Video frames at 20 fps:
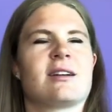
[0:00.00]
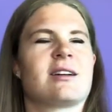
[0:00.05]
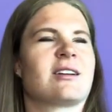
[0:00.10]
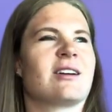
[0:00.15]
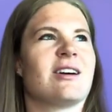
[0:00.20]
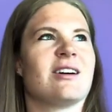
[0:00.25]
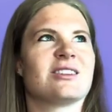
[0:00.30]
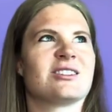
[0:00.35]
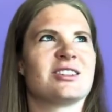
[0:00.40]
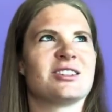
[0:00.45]

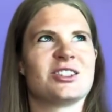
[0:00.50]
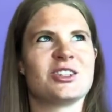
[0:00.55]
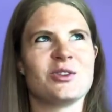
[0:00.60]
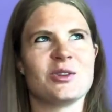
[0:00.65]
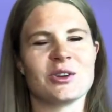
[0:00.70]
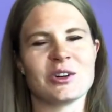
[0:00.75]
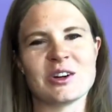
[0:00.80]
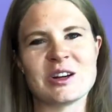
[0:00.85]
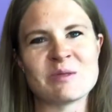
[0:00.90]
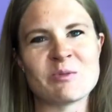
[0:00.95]
gosh, it's too
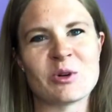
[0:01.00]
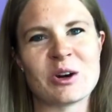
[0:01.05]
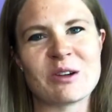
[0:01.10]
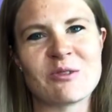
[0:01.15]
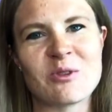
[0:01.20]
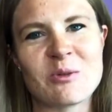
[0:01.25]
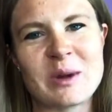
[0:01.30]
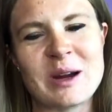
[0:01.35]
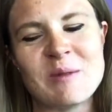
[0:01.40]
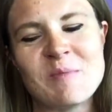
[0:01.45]
early in the morning
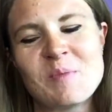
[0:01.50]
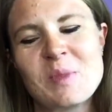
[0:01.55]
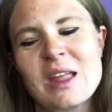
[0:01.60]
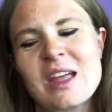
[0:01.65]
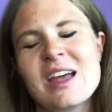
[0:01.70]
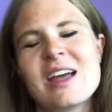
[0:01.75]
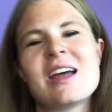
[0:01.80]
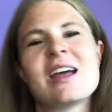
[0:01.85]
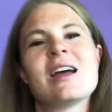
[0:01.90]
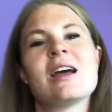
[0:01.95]
for me.
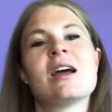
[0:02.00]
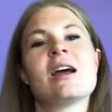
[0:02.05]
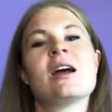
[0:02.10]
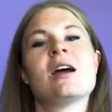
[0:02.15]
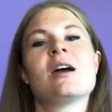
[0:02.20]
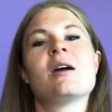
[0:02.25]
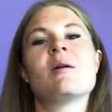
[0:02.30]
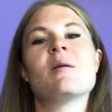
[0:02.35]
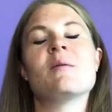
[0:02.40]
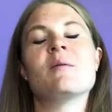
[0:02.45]

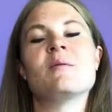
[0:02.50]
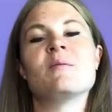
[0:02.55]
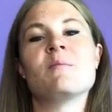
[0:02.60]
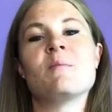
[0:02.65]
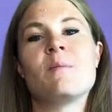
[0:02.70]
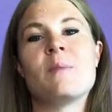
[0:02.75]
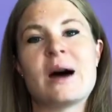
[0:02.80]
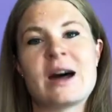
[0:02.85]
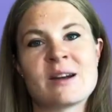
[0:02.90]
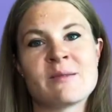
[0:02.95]

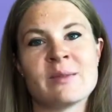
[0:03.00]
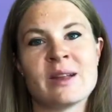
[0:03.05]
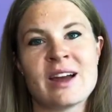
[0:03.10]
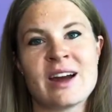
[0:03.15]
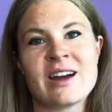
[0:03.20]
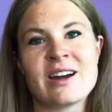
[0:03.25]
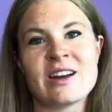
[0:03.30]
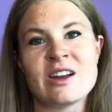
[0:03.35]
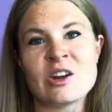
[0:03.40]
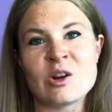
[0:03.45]
Bottom
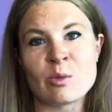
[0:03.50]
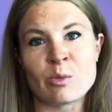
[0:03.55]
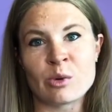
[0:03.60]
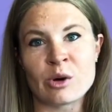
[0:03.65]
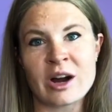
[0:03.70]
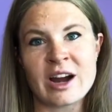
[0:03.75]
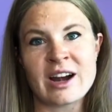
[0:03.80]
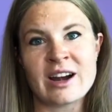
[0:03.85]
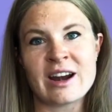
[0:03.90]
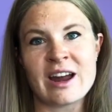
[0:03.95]
line, your
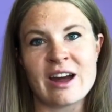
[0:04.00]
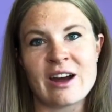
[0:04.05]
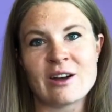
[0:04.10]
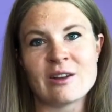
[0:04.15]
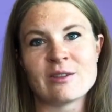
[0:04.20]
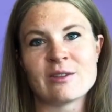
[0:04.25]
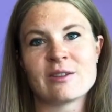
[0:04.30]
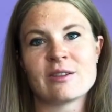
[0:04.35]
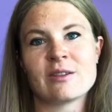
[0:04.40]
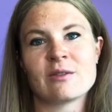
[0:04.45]
brain
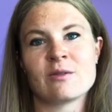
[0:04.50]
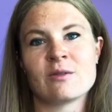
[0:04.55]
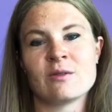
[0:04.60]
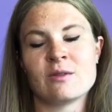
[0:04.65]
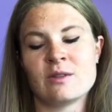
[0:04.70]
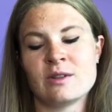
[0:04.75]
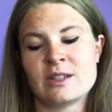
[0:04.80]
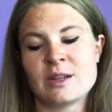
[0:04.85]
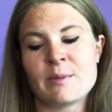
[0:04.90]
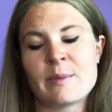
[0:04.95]
health
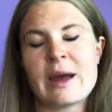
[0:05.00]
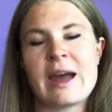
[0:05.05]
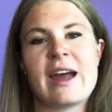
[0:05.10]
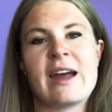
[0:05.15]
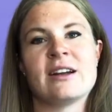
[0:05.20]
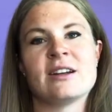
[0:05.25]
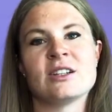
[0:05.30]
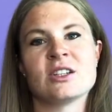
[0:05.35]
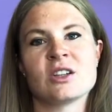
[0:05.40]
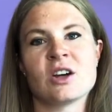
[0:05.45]

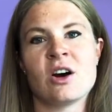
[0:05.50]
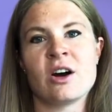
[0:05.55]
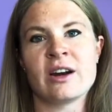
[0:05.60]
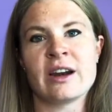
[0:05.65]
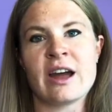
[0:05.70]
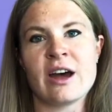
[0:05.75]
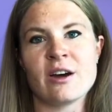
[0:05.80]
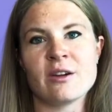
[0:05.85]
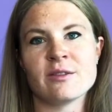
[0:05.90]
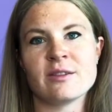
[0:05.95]
depends on
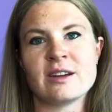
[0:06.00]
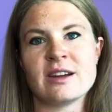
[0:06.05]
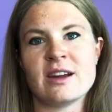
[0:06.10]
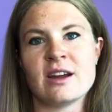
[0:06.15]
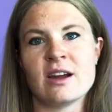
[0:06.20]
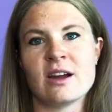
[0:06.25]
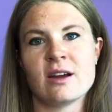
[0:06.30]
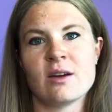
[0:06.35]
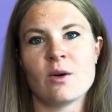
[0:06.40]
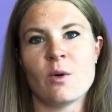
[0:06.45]

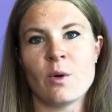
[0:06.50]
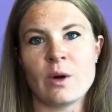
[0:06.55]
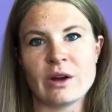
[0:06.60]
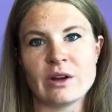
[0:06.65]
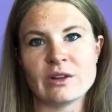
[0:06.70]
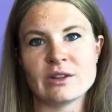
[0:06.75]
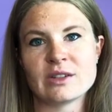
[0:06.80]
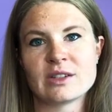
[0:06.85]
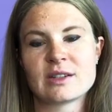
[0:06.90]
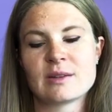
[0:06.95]
healthy
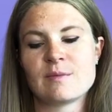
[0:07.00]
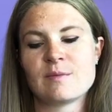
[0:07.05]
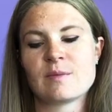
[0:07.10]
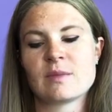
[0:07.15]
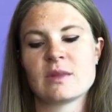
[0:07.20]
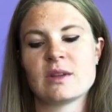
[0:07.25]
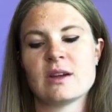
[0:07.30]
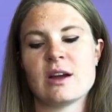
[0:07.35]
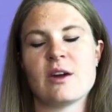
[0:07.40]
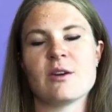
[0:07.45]
oils,
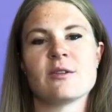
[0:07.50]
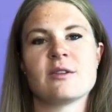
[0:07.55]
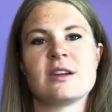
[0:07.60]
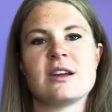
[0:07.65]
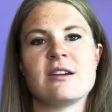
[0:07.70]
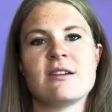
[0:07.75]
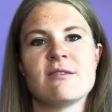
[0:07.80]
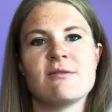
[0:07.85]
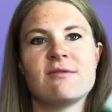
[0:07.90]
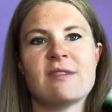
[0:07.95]

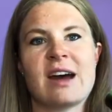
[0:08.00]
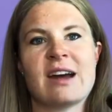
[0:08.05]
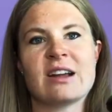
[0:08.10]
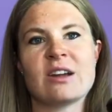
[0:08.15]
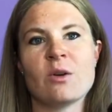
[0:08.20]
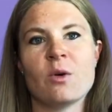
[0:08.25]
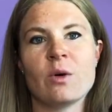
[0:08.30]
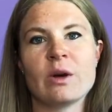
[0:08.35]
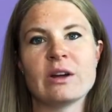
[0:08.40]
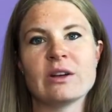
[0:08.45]
healthy
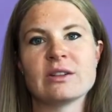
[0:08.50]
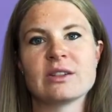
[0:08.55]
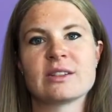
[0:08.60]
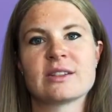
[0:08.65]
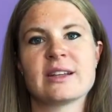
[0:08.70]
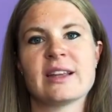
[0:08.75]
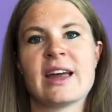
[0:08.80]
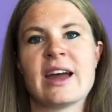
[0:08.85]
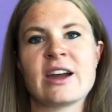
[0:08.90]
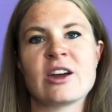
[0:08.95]
fatty
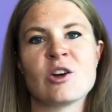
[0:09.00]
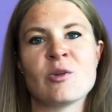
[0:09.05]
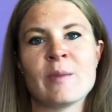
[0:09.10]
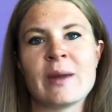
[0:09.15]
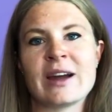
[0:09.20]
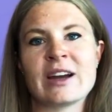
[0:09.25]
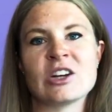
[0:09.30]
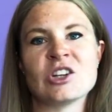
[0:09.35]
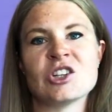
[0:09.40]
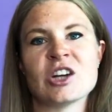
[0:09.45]
oils like
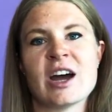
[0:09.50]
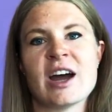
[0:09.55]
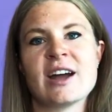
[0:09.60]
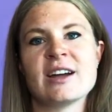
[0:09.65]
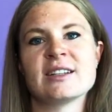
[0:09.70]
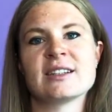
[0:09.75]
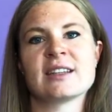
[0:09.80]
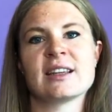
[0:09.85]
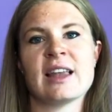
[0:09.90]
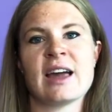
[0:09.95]

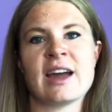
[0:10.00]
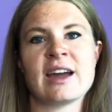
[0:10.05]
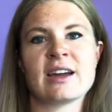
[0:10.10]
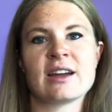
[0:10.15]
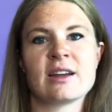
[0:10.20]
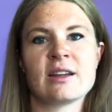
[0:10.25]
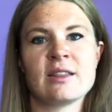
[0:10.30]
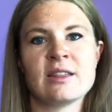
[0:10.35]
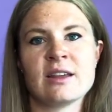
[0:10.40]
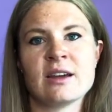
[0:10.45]
Omega-Gize,
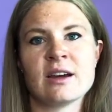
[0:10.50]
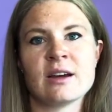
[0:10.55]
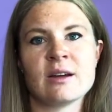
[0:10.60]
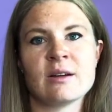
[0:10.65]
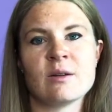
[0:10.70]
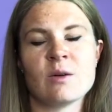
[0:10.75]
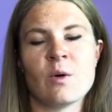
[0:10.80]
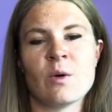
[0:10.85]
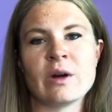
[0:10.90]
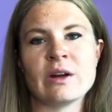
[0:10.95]
like
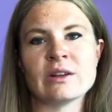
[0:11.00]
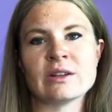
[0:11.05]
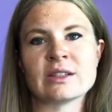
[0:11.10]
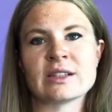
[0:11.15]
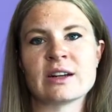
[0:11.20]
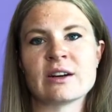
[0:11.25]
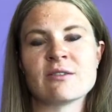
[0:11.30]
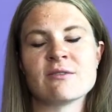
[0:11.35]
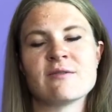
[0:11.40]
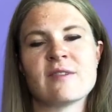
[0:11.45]
the oils
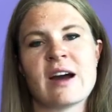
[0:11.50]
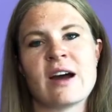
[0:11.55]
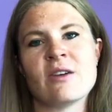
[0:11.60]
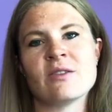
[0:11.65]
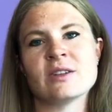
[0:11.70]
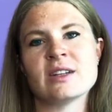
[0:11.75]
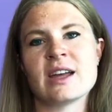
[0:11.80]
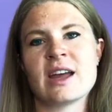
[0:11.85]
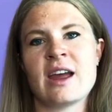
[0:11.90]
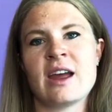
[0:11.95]
that are
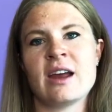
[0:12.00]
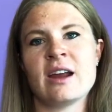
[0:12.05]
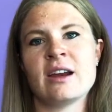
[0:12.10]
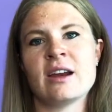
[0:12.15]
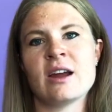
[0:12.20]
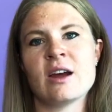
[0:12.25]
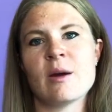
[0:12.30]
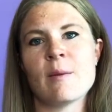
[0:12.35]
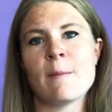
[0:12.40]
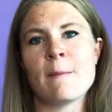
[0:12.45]
found
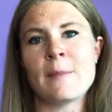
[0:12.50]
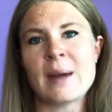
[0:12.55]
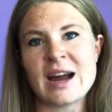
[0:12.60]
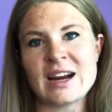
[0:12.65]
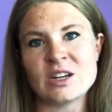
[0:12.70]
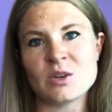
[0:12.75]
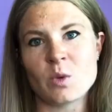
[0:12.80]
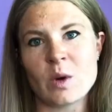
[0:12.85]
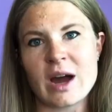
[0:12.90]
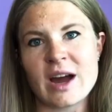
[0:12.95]
in
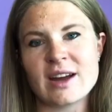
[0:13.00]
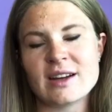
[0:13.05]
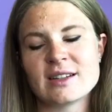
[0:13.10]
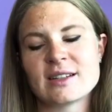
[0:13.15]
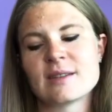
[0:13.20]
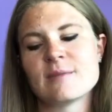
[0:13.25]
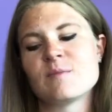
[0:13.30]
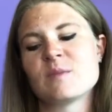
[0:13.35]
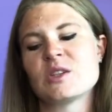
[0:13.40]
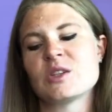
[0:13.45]

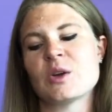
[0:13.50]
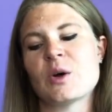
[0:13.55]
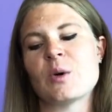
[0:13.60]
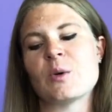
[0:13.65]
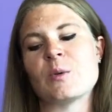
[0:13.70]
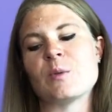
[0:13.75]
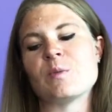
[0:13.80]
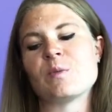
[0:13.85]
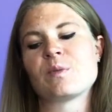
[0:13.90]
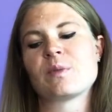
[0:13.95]
MindWise.
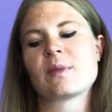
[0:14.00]
So